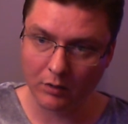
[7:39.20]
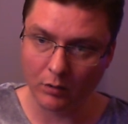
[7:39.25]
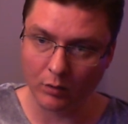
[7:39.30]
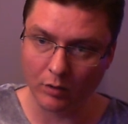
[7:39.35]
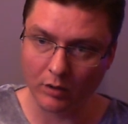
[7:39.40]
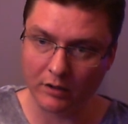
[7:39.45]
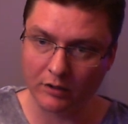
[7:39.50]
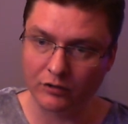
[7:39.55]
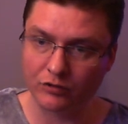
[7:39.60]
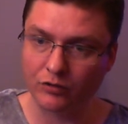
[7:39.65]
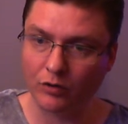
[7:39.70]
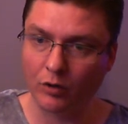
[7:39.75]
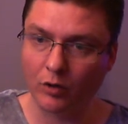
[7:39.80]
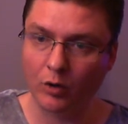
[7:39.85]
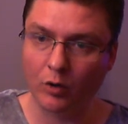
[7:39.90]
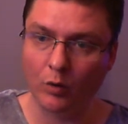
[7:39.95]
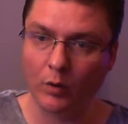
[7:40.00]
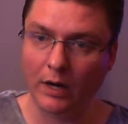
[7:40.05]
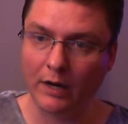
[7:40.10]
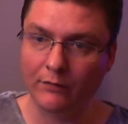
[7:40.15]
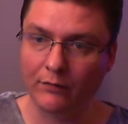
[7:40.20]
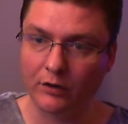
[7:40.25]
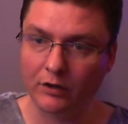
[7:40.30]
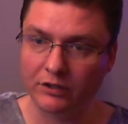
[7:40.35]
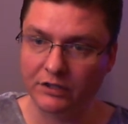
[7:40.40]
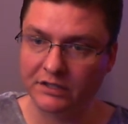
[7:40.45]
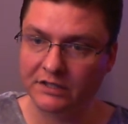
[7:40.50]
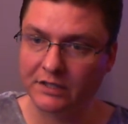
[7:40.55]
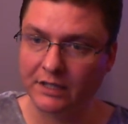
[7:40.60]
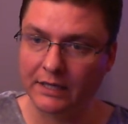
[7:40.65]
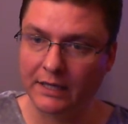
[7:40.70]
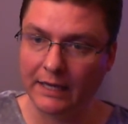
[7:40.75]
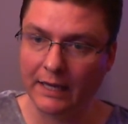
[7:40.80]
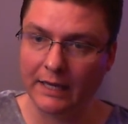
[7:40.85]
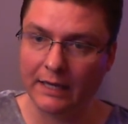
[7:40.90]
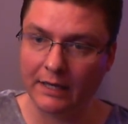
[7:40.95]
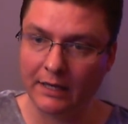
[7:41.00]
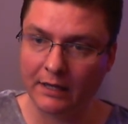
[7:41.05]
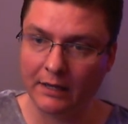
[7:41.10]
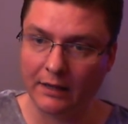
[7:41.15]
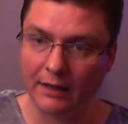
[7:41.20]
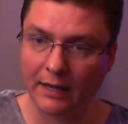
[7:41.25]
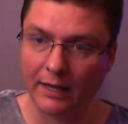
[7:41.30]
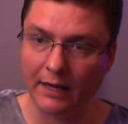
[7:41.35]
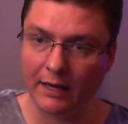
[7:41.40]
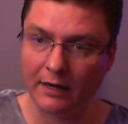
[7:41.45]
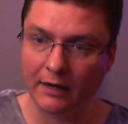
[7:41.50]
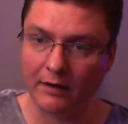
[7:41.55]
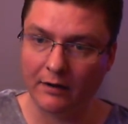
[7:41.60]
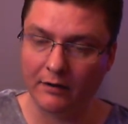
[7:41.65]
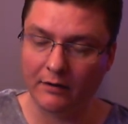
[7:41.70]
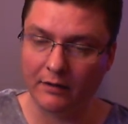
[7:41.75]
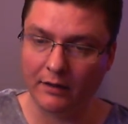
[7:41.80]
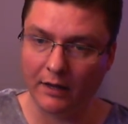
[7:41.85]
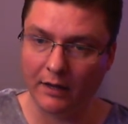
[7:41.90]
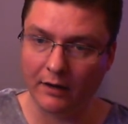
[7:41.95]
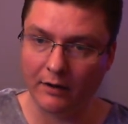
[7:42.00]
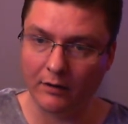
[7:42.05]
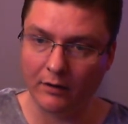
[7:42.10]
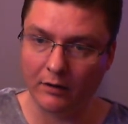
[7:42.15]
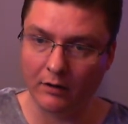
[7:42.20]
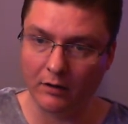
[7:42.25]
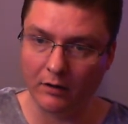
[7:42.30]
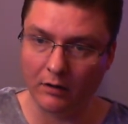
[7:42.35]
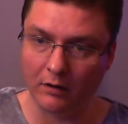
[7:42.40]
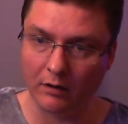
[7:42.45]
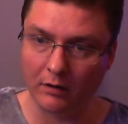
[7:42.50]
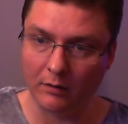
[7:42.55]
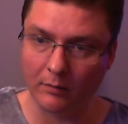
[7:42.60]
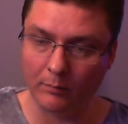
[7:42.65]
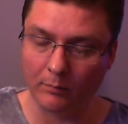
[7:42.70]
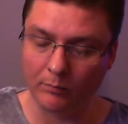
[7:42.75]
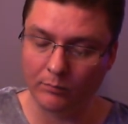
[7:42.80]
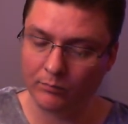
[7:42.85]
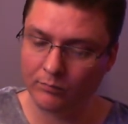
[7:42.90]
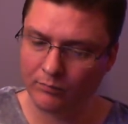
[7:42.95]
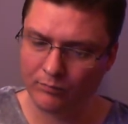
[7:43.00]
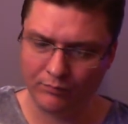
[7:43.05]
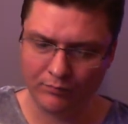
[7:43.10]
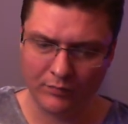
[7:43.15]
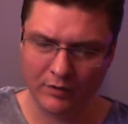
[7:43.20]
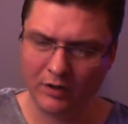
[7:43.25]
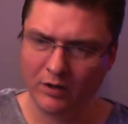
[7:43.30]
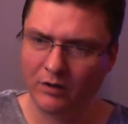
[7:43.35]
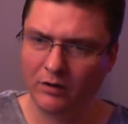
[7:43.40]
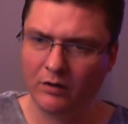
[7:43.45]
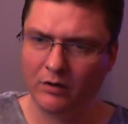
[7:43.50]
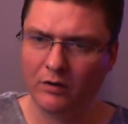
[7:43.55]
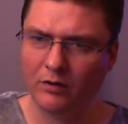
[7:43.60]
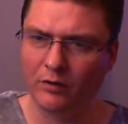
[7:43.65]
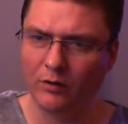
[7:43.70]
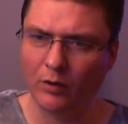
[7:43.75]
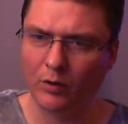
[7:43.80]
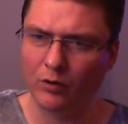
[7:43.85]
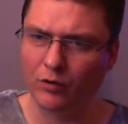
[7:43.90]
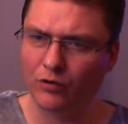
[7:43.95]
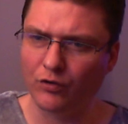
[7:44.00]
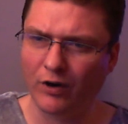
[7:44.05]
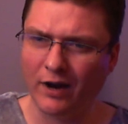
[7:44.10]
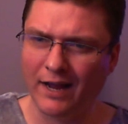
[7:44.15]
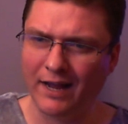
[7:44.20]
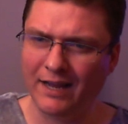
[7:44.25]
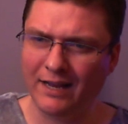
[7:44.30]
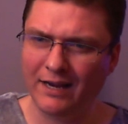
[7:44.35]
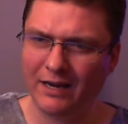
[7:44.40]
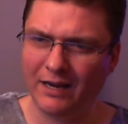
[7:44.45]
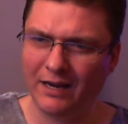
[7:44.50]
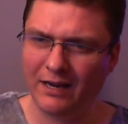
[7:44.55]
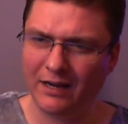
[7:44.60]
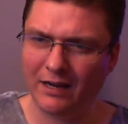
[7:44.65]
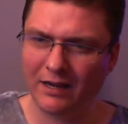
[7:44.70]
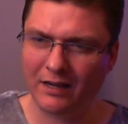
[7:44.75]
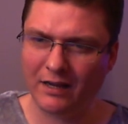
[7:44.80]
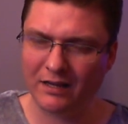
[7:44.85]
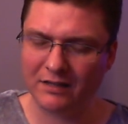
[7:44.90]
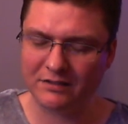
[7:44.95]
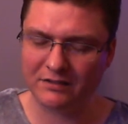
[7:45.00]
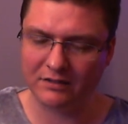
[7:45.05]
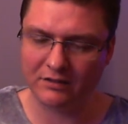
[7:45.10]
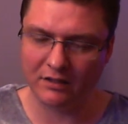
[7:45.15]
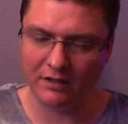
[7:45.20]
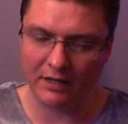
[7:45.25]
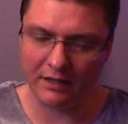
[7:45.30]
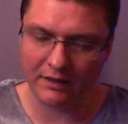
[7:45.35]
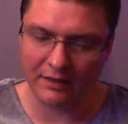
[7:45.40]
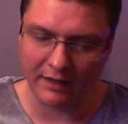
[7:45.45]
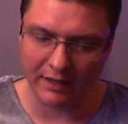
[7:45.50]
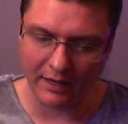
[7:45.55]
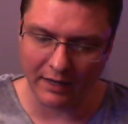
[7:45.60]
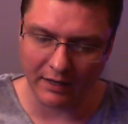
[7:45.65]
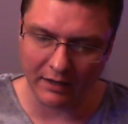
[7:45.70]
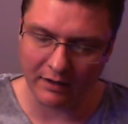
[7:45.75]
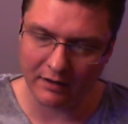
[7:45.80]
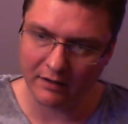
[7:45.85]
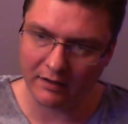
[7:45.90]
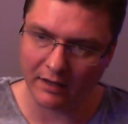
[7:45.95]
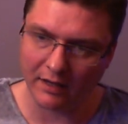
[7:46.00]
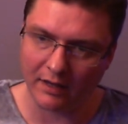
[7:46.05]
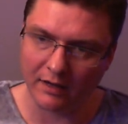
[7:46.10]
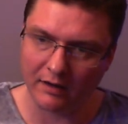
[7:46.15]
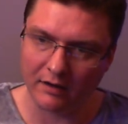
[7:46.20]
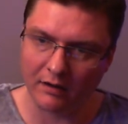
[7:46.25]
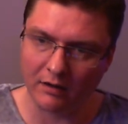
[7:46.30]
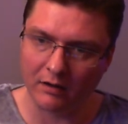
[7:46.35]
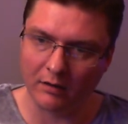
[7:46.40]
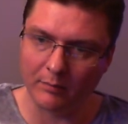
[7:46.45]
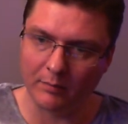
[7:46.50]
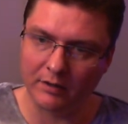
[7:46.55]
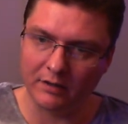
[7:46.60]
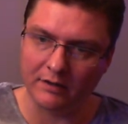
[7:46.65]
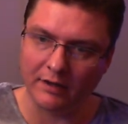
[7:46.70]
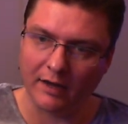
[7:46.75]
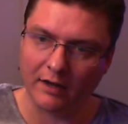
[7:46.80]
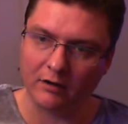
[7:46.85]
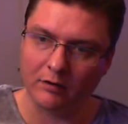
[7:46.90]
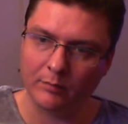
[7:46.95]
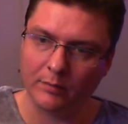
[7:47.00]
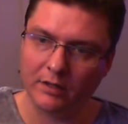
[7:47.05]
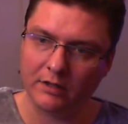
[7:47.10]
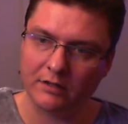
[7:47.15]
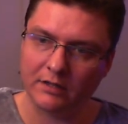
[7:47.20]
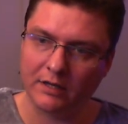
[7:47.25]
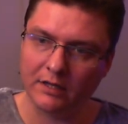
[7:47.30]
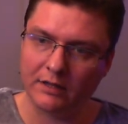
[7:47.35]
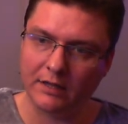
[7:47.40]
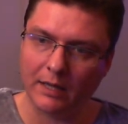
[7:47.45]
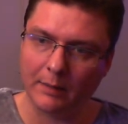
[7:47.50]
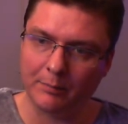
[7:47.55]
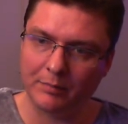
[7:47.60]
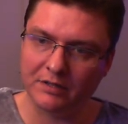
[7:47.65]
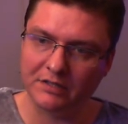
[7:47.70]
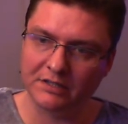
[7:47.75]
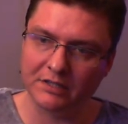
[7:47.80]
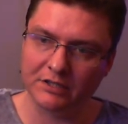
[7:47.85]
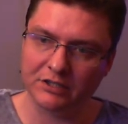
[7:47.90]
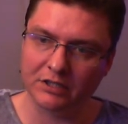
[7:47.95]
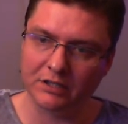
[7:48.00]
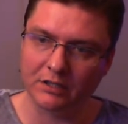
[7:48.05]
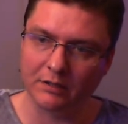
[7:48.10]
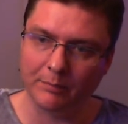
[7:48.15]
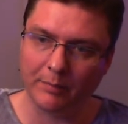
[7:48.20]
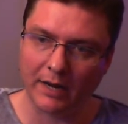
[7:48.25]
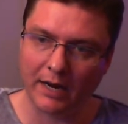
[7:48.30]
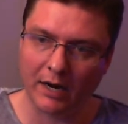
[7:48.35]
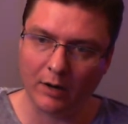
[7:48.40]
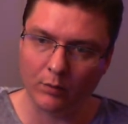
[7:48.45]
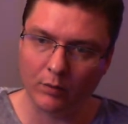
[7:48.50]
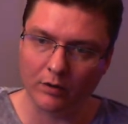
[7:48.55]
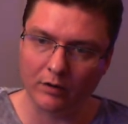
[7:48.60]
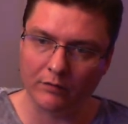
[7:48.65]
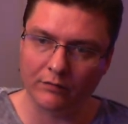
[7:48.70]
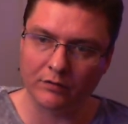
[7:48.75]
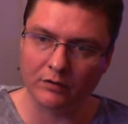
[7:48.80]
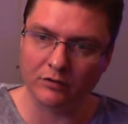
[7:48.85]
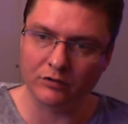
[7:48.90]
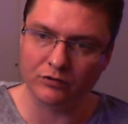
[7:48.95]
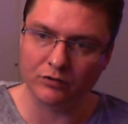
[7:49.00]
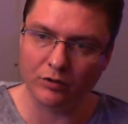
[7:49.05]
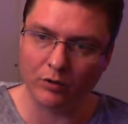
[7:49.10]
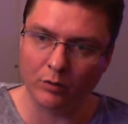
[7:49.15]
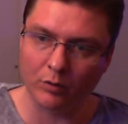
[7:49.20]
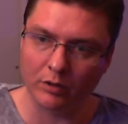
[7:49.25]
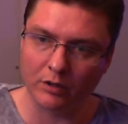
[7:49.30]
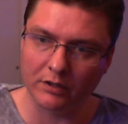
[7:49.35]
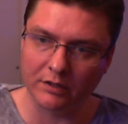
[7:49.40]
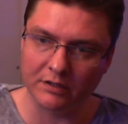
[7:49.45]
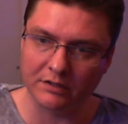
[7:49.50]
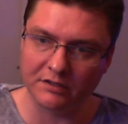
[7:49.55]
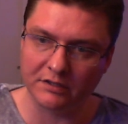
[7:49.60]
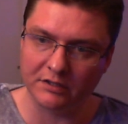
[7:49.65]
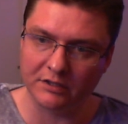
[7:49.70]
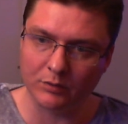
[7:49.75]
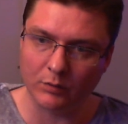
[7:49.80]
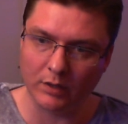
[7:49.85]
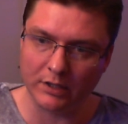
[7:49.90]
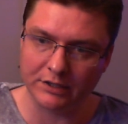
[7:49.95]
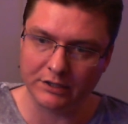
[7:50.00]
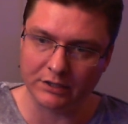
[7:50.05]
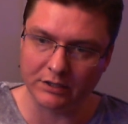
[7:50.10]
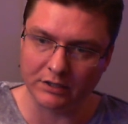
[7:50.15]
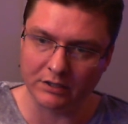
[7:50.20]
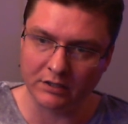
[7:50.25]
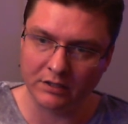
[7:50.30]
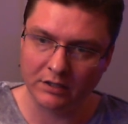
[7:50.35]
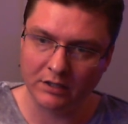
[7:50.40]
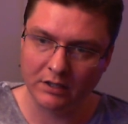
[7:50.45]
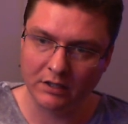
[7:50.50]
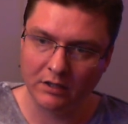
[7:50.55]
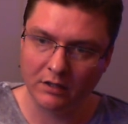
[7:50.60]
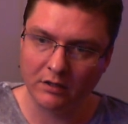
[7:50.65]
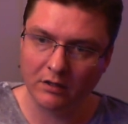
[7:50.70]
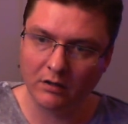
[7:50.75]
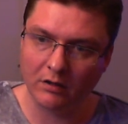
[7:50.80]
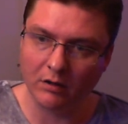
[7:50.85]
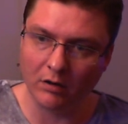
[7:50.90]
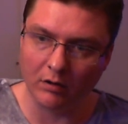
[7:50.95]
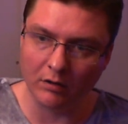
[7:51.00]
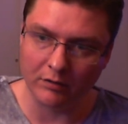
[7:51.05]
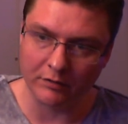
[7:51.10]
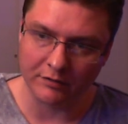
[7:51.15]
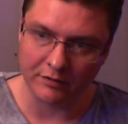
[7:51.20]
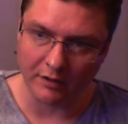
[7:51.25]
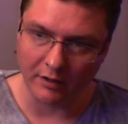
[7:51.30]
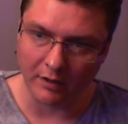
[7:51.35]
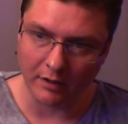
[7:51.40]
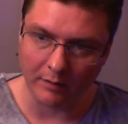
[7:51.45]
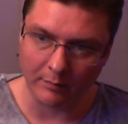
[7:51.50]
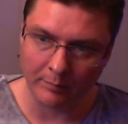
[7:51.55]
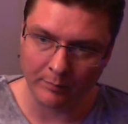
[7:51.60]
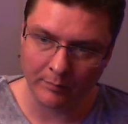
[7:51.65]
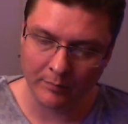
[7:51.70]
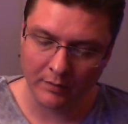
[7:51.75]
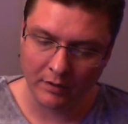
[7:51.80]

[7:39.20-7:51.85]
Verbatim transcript: or control whoever, just to get that that um, notoriety, I guess, to get that that um, entitlement, to get that position of power of controlling the situation all the time.